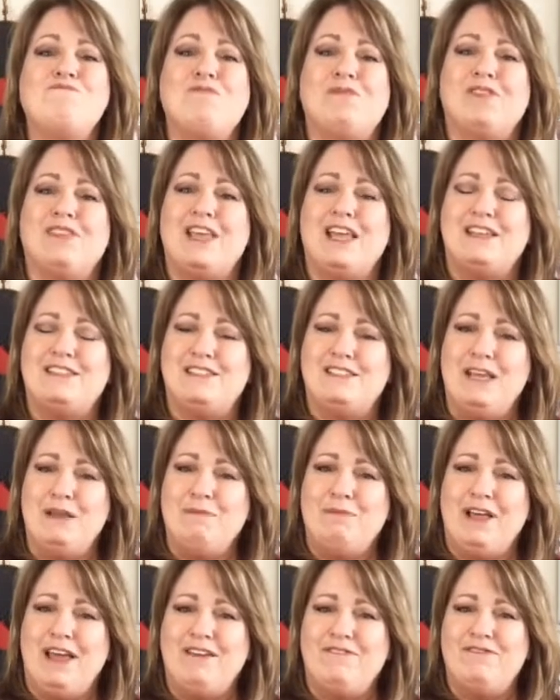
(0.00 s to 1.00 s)
They seem
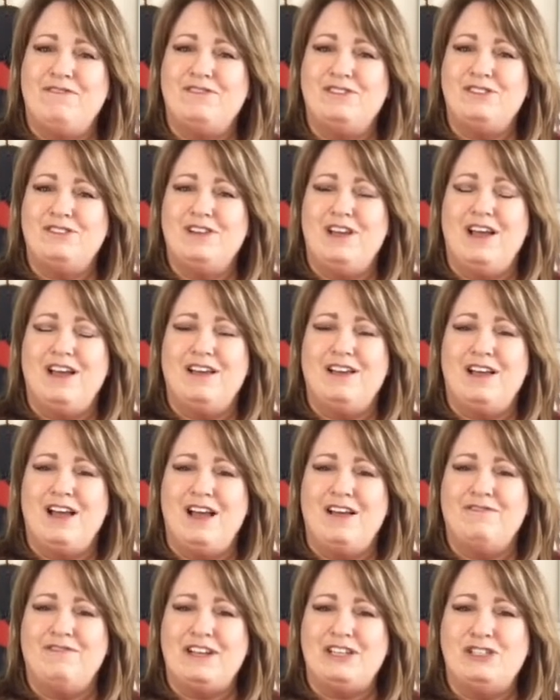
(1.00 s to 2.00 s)
like uh,
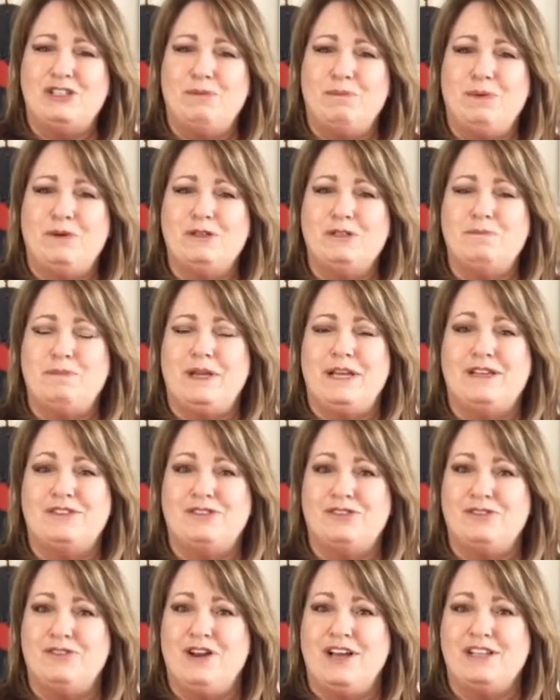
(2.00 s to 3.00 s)
vegetables because they're
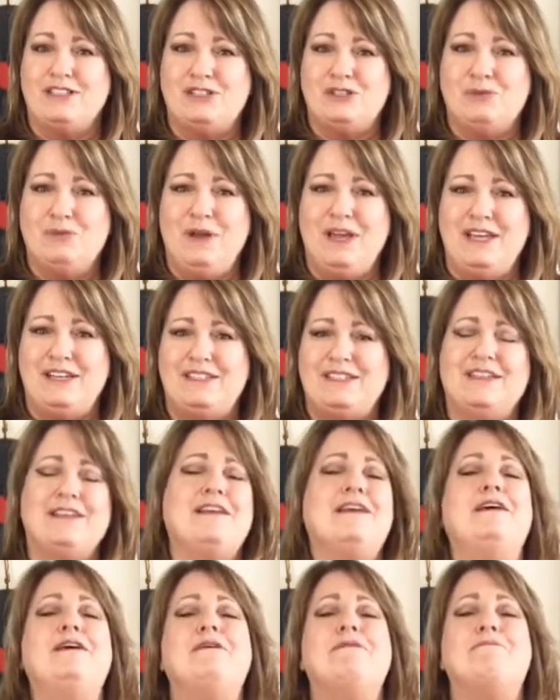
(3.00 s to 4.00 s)
not sweet,
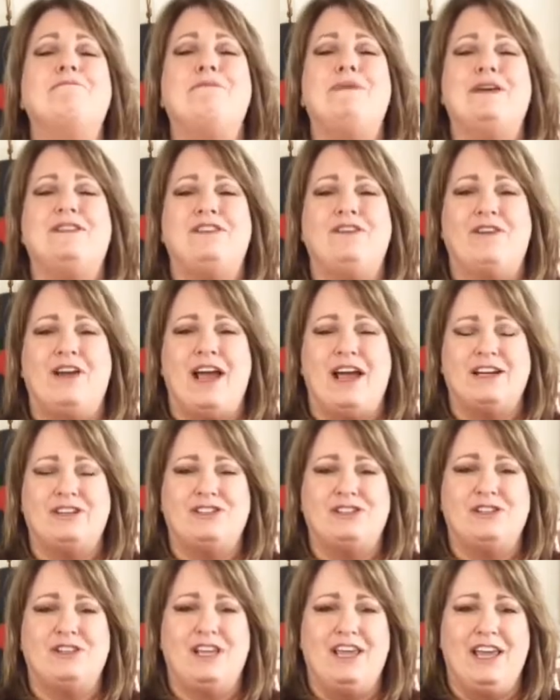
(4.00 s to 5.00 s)
but they're
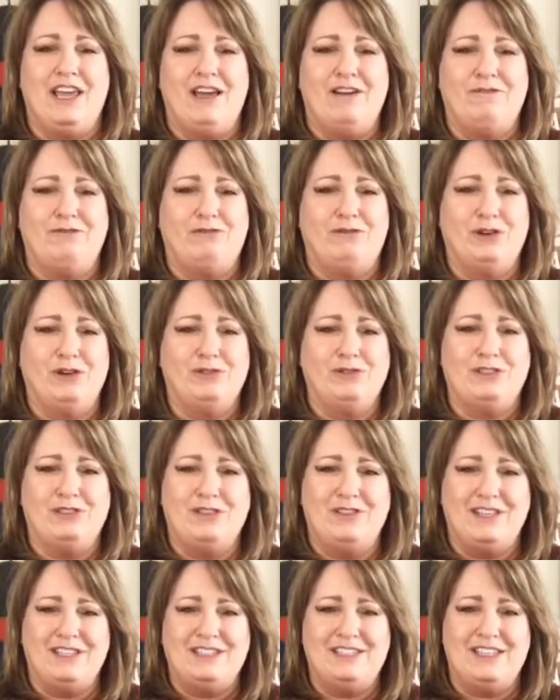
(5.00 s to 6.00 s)
actually a fruit. So
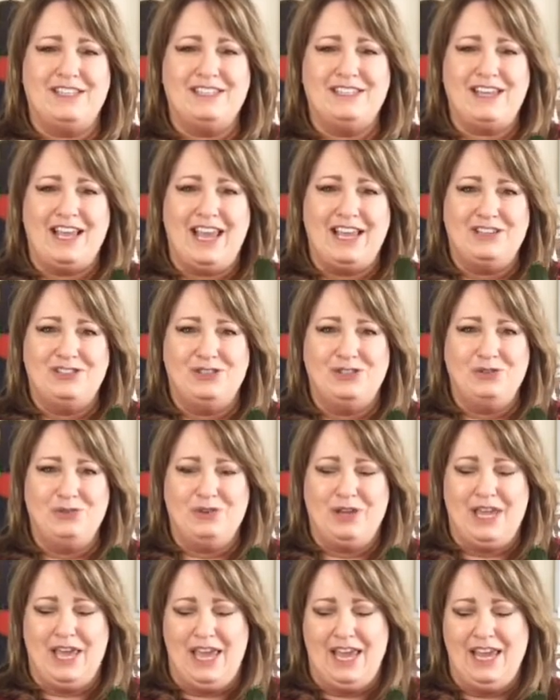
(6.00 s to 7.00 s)
this is a
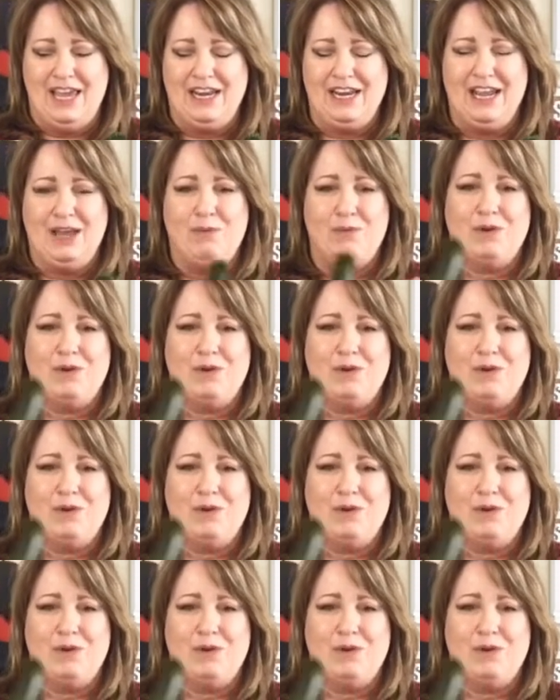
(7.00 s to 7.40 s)
zucchini.